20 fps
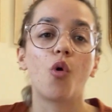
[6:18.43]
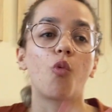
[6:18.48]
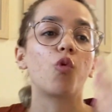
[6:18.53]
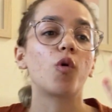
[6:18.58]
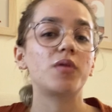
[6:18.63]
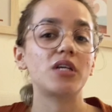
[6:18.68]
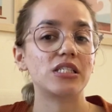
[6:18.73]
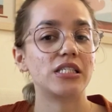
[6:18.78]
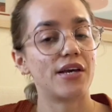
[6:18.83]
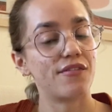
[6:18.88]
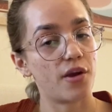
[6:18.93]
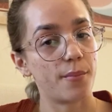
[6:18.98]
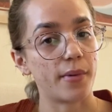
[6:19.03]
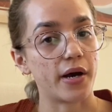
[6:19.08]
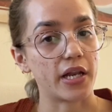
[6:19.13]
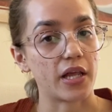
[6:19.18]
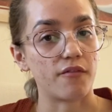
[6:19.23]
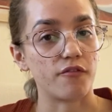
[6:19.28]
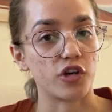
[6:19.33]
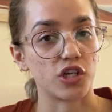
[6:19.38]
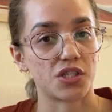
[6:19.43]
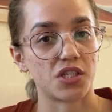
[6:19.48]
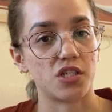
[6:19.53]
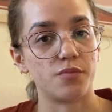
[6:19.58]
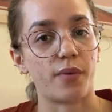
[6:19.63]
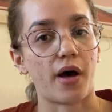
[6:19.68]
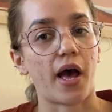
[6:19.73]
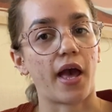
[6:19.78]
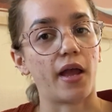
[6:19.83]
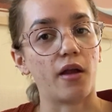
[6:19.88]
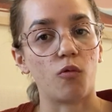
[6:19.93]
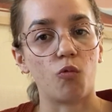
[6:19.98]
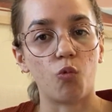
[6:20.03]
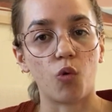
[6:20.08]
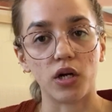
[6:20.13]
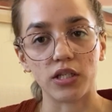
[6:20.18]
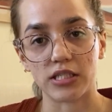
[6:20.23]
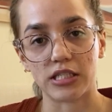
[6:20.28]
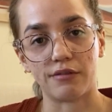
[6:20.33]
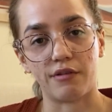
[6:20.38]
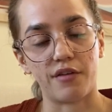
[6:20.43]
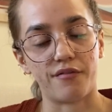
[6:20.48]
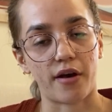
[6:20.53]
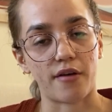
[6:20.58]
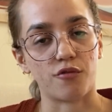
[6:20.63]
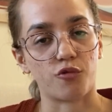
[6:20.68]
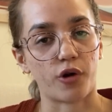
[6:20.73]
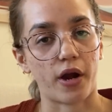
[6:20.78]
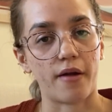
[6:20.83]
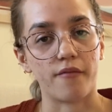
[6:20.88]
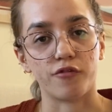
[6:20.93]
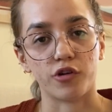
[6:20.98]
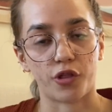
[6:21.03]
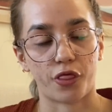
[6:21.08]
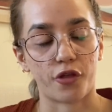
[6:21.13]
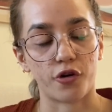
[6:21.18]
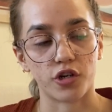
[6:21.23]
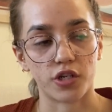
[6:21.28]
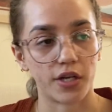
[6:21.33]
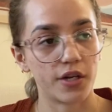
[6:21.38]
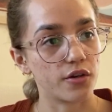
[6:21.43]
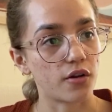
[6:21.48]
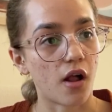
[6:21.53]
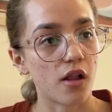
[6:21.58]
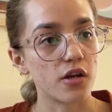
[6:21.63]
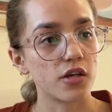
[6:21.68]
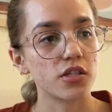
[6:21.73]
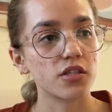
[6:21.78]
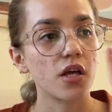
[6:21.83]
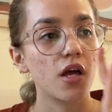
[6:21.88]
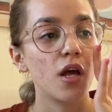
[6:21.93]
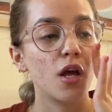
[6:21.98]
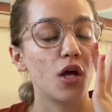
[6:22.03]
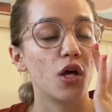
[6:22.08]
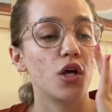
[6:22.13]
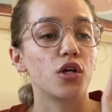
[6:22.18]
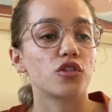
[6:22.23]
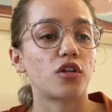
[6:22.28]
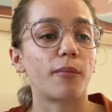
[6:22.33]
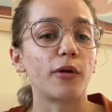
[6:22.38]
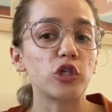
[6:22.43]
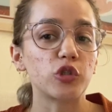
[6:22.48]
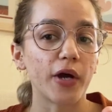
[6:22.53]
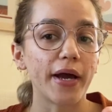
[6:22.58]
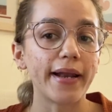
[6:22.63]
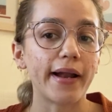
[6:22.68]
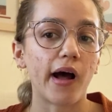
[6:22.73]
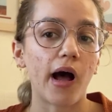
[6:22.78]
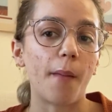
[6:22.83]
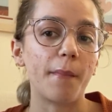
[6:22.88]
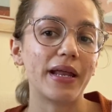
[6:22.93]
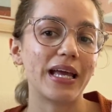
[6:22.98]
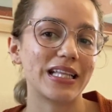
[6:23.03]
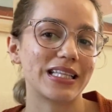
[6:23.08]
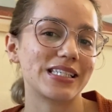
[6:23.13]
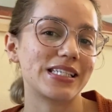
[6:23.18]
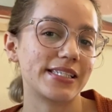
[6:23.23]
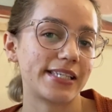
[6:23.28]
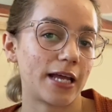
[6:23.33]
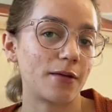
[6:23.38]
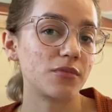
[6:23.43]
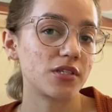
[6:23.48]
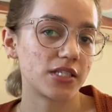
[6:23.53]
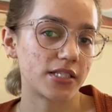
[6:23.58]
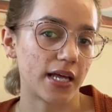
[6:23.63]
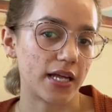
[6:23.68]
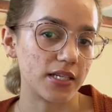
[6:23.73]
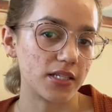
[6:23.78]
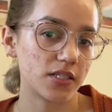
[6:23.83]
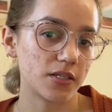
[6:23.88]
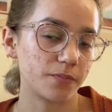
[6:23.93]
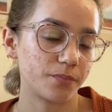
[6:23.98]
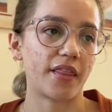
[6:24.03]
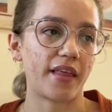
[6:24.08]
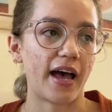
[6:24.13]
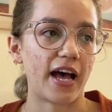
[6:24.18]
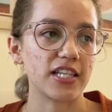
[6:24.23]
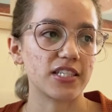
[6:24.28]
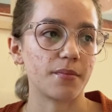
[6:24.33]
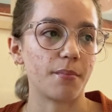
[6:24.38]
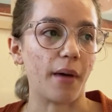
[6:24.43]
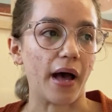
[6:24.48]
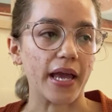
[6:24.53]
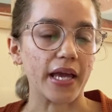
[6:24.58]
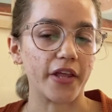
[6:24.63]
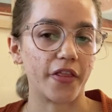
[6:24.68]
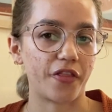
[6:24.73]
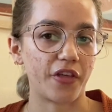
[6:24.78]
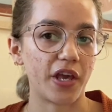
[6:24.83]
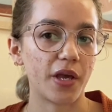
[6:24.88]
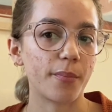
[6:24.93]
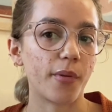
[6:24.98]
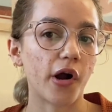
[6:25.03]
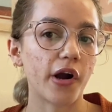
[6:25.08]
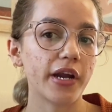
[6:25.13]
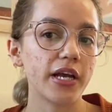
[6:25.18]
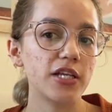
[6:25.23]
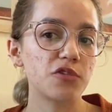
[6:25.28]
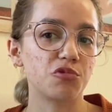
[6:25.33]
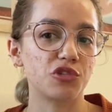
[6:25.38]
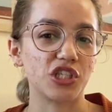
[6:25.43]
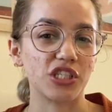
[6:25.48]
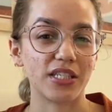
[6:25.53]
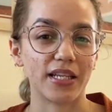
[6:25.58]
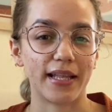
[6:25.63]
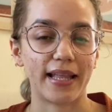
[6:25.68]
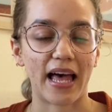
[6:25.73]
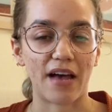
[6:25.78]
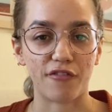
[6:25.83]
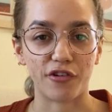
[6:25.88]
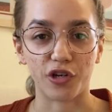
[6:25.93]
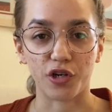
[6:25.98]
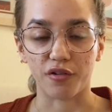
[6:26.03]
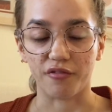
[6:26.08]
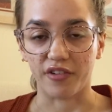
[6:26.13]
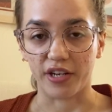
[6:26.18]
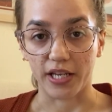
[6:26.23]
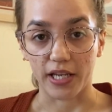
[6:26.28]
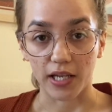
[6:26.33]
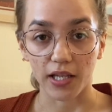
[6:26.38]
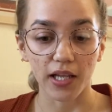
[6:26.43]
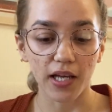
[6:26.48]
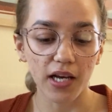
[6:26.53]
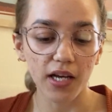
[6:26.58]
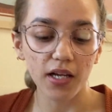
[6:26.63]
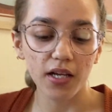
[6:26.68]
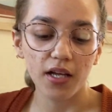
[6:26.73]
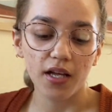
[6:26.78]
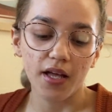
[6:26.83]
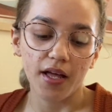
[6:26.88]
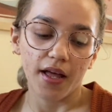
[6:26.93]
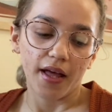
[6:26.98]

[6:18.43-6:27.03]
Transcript: We'll be saving money versus buying 175 gram for $13. So I'm gonna try it out. I'm gonna get the same scent that my Ethique bar is, which is a lavender vanilla.